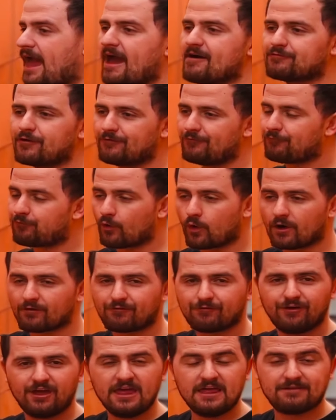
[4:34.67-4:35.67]
every four
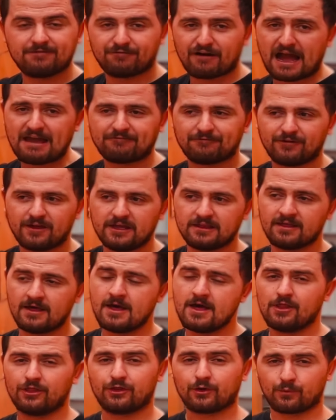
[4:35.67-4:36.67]
feet, five feet.
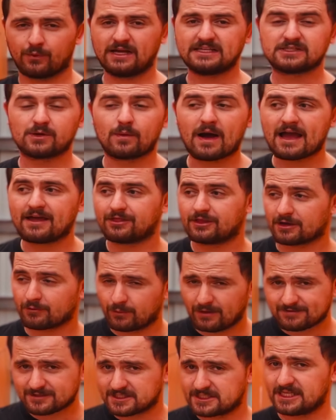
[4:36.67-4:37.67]
The reason why
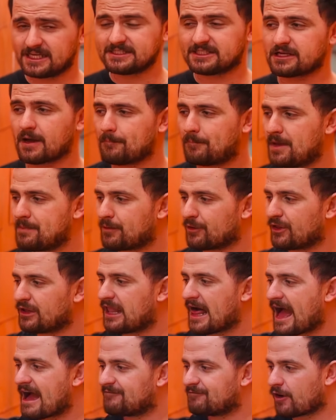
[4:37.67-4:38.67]
we've seen some people, they'll
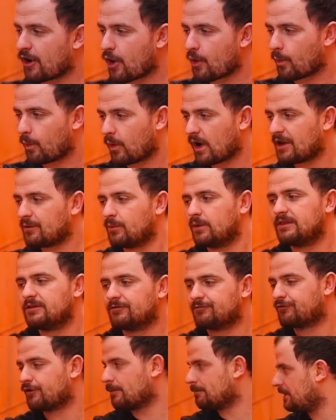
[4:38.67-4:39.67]
have one window
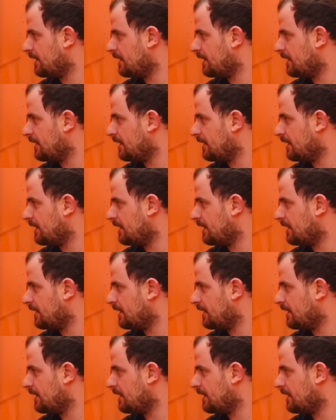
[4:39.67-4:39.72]
from